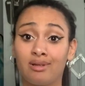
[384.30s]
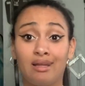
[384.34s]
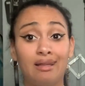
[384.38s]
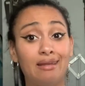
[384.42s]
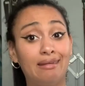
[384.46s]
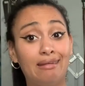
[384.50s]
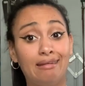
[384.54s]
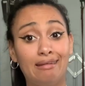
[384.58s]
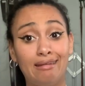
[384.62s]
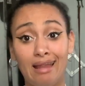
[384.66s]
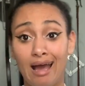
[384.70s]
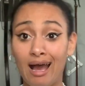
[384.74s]

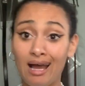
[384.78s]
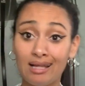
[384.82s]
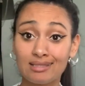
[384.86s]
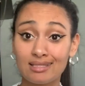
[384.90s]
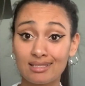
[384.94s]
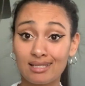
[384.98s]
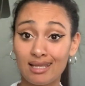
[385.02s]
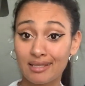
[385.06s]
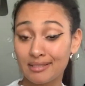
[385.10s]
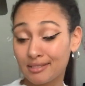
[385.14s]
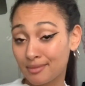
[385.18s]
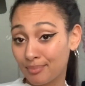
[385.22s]
not
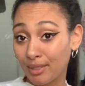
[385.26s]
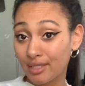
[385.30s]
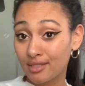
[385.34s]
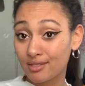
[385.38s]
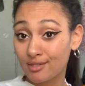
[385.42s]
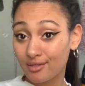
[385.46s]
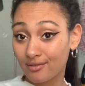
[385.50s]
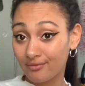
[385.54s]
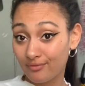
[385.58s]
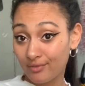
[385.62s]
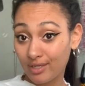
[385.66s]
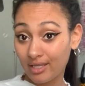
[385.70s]
a
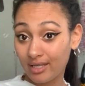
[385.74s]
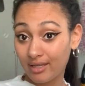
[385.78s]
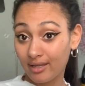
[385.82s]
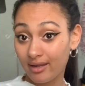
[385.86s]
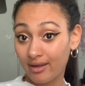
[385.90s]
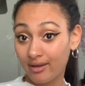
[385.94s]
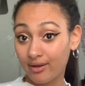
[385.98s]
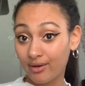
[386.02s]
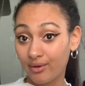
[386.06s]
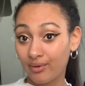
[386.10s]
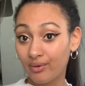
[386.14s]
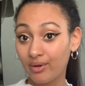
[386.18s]
sponsored
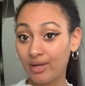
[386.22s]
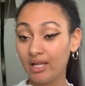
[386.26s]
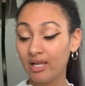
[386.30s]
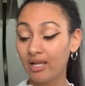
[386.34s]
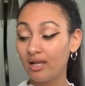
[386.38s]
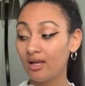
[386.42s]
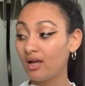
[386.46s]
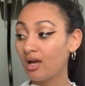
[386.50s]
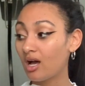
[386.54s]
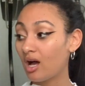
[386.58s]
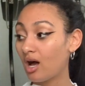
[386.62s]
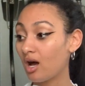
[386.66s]
video.
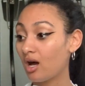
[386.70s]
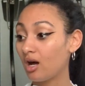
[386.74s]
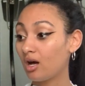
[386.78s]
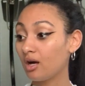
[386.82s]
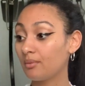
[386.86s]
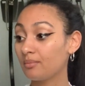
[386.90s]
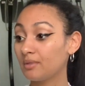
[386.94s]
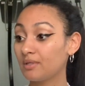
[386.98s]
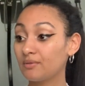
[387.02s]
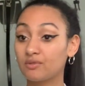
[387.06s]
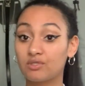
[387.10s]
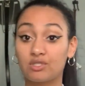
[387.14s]

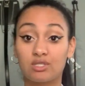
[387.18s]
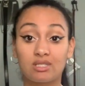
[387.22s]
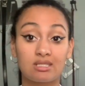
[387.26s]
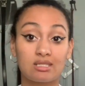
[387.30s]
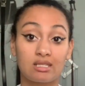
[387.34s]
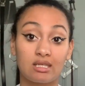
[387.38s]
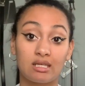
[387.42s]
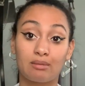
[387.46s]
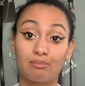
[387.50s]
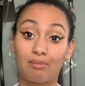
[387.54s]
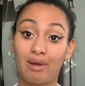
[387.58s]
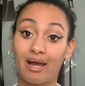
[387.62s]
Um, it was just
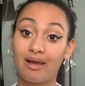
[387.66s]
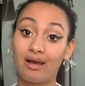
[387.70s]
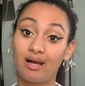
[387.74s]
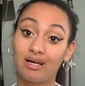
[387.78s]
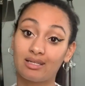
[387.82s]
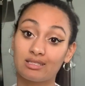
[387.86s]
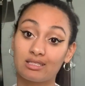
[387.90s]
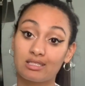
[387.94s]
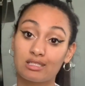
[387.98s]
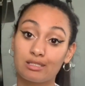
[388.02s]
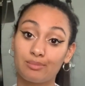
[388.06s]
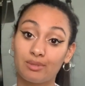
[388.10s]
like my
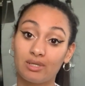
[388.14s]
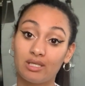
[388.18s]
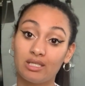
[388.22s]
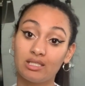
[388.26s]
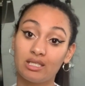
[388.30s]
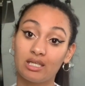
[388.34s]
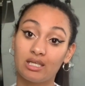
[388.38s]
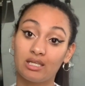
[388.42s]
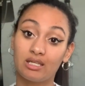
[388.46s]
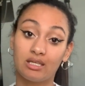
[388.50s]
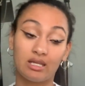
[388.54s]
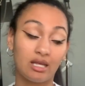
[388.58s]
honest
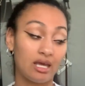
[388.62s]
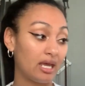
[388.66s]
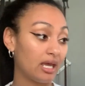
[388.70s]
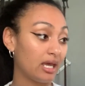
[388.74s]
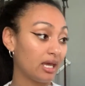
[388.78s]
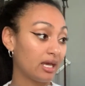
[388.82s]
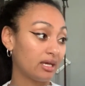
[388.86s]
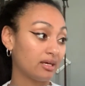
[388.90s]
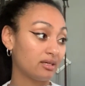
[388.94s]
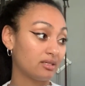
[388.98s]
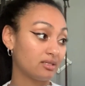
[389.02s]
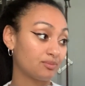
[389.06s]
opinion.
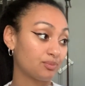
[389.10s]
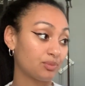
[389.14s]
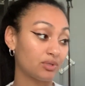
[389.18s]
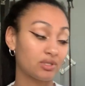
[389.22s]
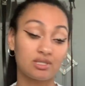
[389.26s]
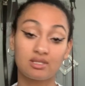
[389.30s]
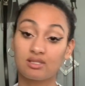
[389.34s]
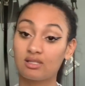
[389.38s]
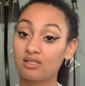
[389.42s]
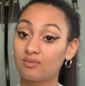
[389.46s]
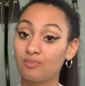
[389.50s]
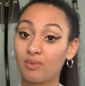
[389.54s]
And
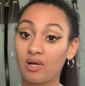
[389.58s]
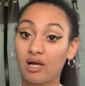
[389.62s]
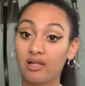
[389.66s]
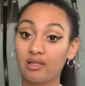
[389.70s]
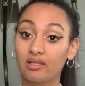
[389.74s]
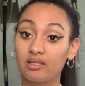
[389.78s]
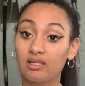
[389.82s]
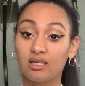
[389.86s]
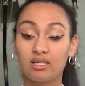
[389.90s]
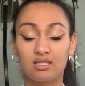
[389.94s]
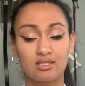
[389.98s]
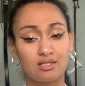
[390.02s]
Princess
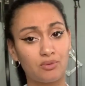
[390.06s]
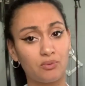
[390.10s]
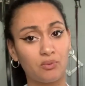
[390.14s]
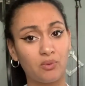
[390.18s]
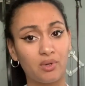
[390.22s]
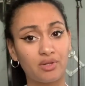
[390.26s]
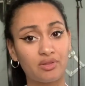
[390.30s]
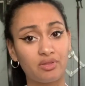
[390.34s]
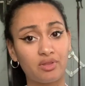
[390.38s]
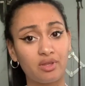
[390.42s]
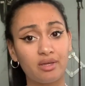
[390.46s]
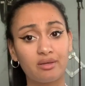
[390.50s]
Polly, is it
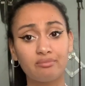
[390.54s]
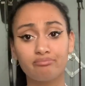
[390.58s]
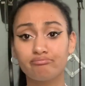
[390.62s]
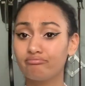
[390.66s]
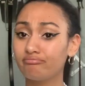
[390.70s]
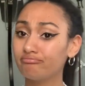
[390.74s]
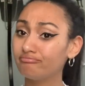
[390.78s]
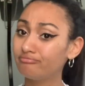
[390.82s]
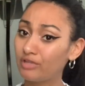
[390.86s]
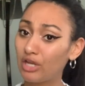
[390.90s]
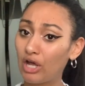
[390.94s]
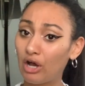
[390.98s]
worth it?
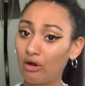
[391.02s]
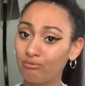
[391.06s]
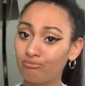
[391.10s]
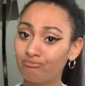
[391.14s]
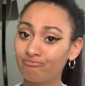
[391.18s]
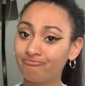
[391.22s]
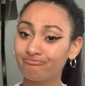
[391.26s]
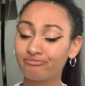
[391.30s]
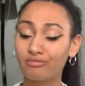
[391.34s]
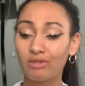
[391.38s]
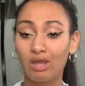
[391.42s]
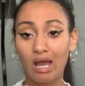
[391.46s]
No,
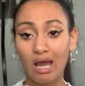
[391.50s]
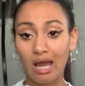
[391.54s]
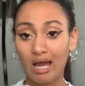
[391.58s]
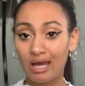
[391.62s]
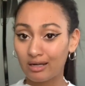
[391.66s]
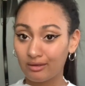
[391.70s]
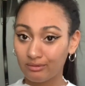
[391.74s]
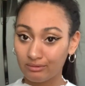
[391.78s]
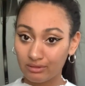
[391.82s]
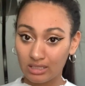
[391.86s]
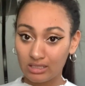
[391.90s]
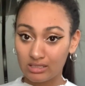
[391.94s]
I
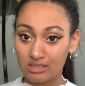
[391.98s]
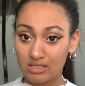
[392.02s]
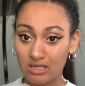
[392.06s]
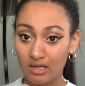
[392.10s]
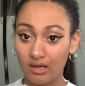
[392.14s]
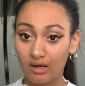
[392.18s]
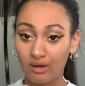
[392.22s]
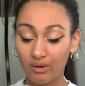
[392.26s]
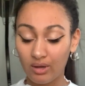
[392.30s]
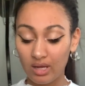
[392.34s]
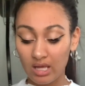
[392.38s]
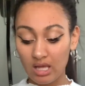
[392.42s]
don't think
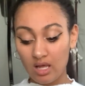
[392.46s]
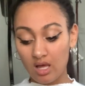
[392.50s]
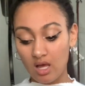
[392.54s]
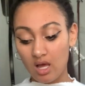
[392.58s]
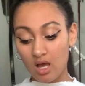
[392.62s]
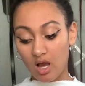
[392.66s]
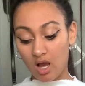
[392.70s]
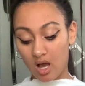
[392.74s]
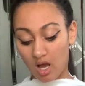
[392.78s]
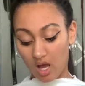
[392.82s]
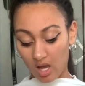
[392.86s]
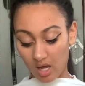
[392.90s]
so.
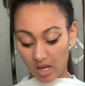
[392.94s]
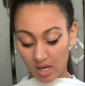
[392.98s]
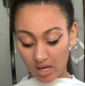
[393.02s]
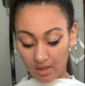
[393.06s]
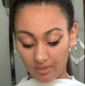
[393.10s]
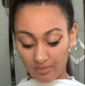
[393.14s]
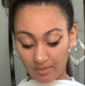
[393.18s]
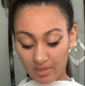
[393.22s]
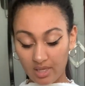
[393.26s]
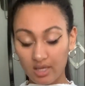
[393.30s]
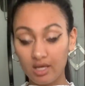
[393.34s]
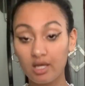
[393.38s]

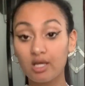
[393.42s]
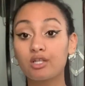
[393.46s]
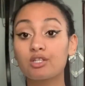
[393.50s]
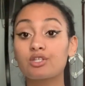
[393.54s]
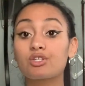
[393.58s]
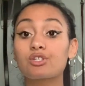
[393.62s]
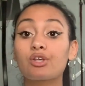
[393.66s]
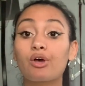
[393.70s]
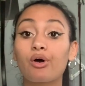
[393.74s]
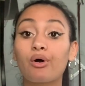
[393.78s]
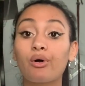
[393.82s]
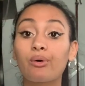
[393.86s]
Um,
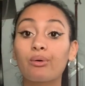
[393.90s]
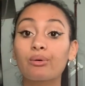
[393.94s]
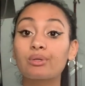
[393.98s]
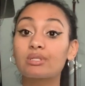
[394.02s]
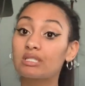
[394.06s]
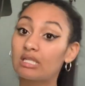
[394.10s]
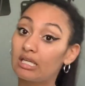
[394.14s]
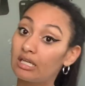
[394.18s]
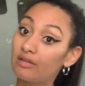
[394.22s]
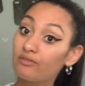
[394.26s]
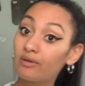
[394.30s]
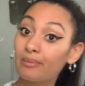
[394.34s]
so
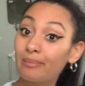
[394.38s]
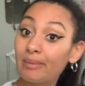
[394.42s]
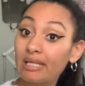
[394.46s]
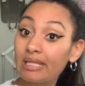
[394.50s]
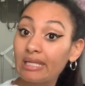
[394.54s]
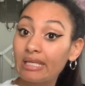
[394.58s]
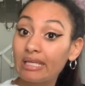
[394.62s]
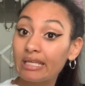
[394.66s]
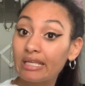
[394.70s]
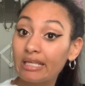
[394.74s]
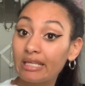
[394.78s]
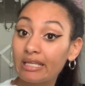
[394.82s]
save your
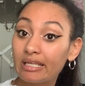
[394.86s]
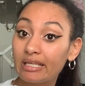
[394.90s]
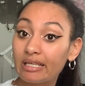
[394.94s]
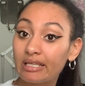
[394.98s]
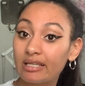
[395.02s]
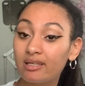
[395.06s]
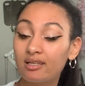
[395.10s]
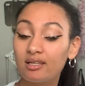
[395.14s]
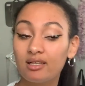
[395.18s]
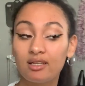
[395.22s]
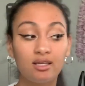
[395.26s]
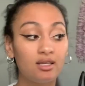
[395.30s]

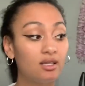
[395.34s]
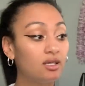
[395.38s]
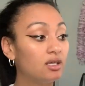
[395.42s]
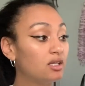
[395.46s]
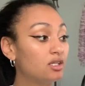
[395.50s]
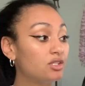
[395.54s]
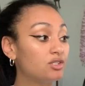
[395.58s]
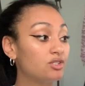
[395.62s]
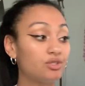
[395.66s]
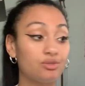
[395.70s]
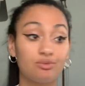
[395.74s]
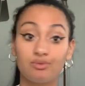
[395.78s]
money.
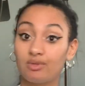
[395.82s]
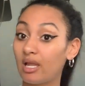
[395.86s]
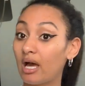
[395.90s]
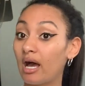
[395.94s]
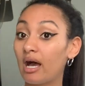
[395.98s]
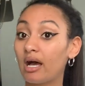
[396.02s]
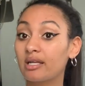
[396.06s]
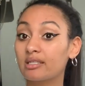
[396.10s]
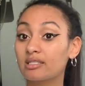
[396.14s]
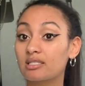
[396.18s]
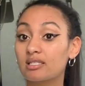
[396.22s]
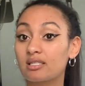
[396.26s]
Do
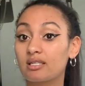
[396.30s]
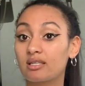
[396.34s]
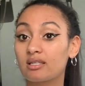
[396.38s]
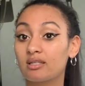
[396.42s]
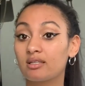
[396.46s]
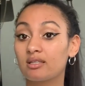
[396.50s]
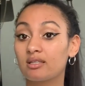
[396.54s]
not